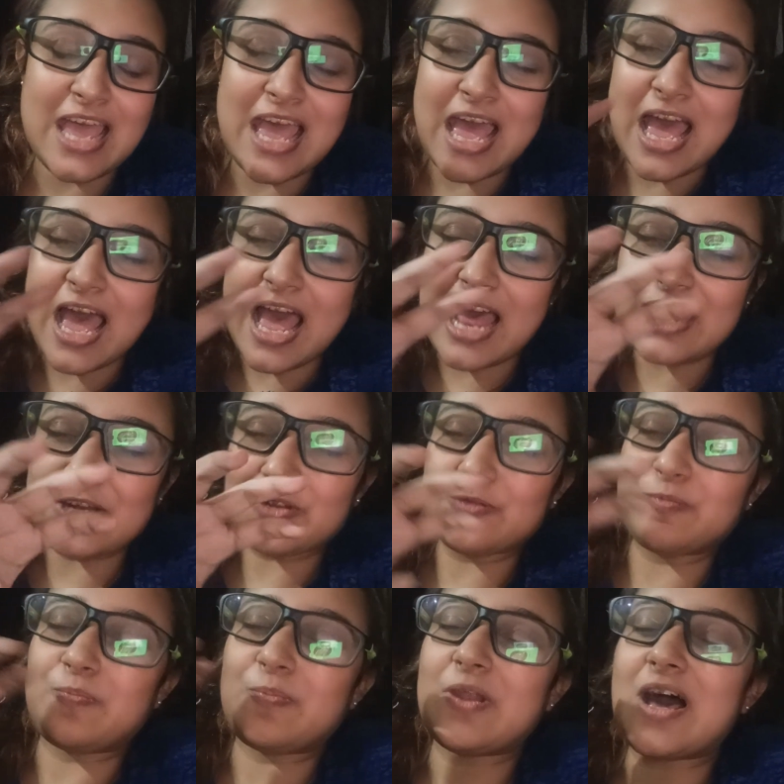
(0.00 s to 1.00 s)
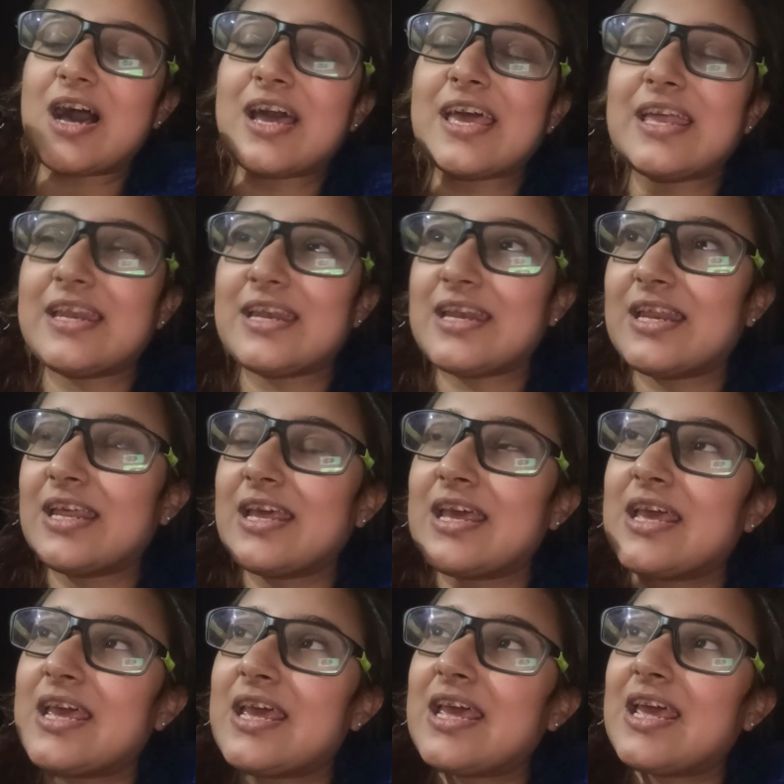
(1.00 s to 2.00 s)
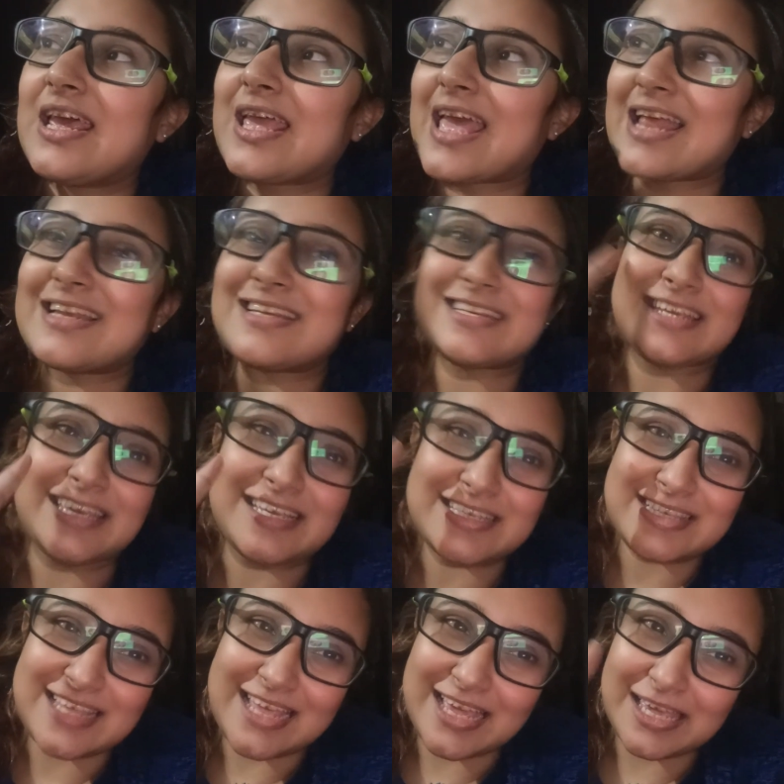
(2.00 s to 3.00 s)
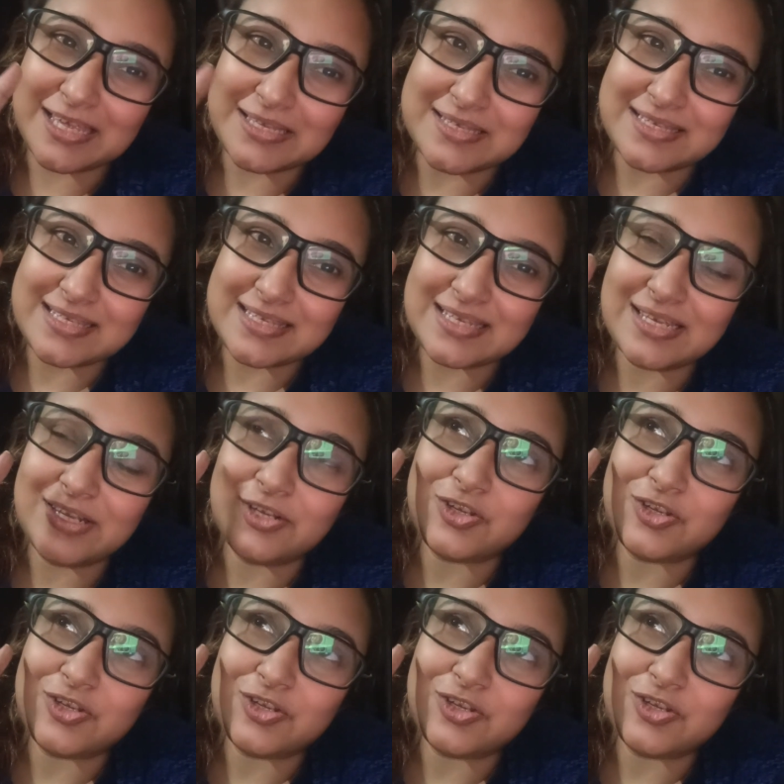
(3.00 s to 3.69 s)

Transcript: And to plug in can take seconds.